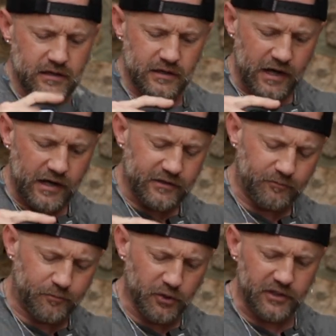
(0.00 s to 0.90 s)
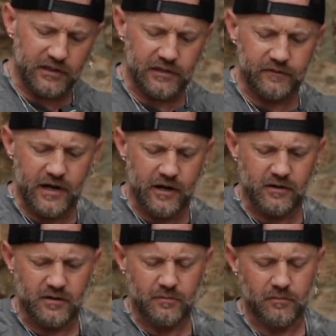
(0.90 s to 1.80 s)
and I could put it in
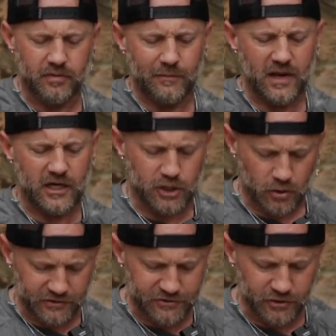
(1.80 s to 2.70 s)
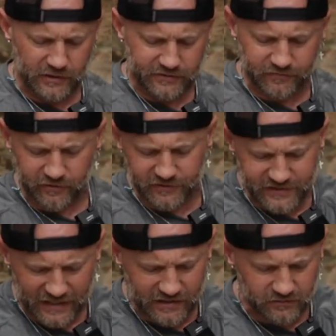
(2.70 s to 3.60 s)
there, but I'm not going to. That's very
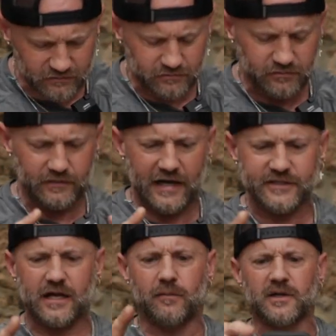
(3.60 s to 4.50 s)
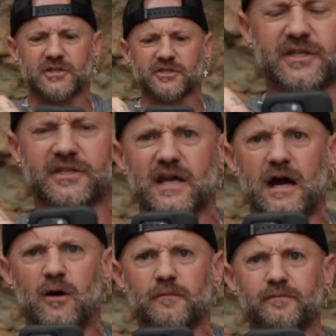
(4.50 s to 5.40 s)
tight. That's how much it sticks
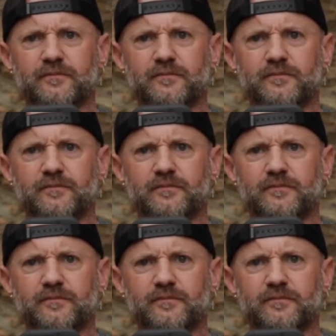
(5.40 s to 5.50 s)
out.